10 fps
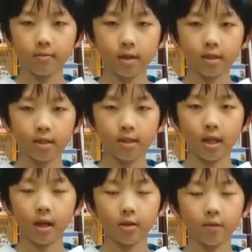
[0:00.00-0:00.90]
makes it
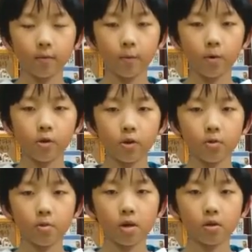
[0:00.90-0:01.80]
harder for
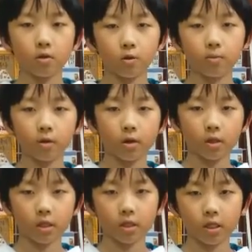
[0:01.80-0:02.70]
your brain to
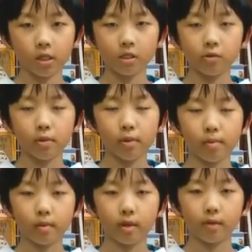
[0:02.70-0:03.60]
process and
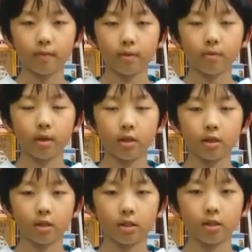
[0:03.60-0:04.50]
remember
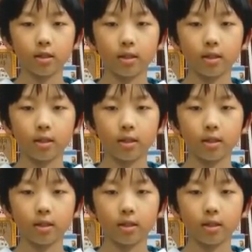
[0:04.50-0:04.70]
information.